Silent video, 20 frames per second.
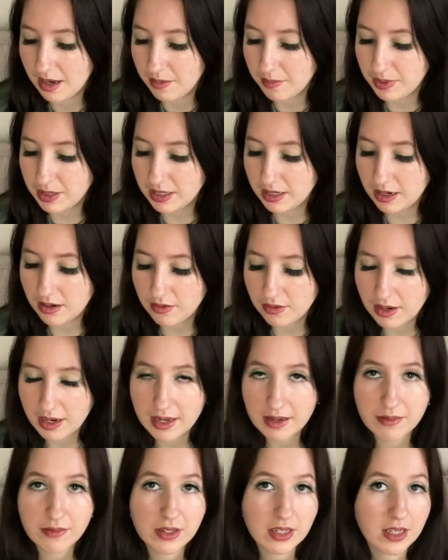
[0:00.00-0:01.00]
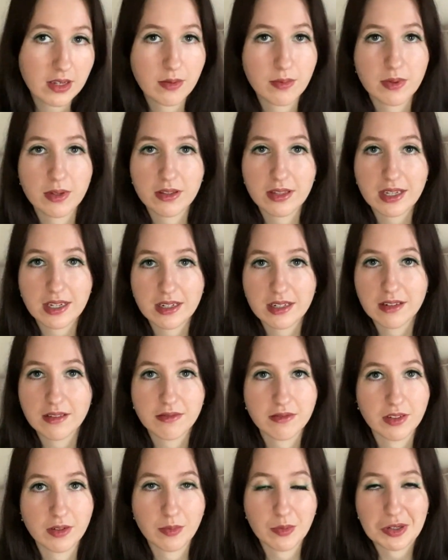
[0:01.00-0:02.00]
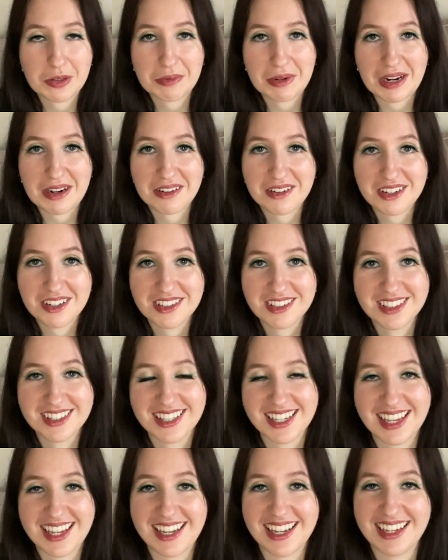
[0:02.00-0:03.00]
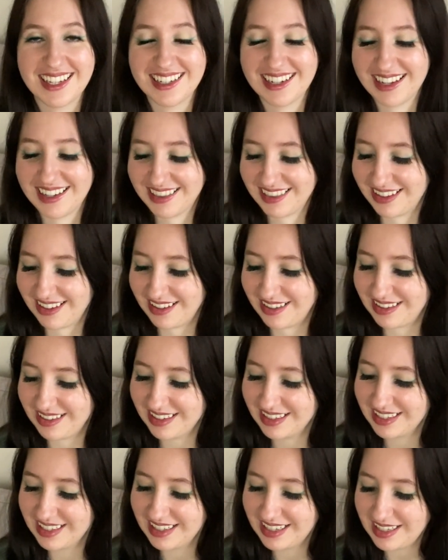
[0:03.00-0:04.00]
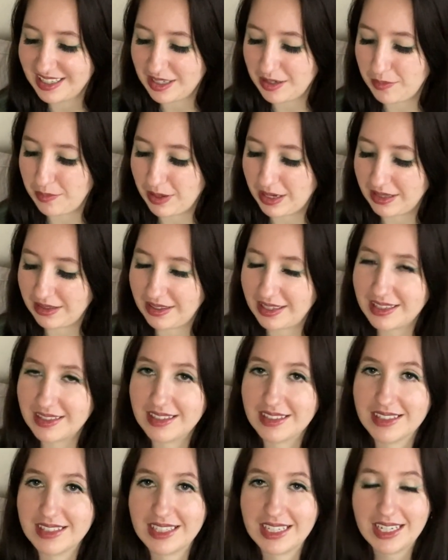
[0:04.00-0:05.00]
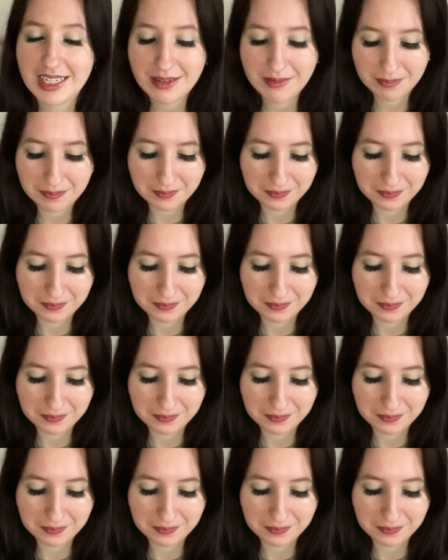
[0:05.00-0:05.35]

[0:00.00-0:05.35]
And now I've accumulated a few more records, and I thought you might like to see.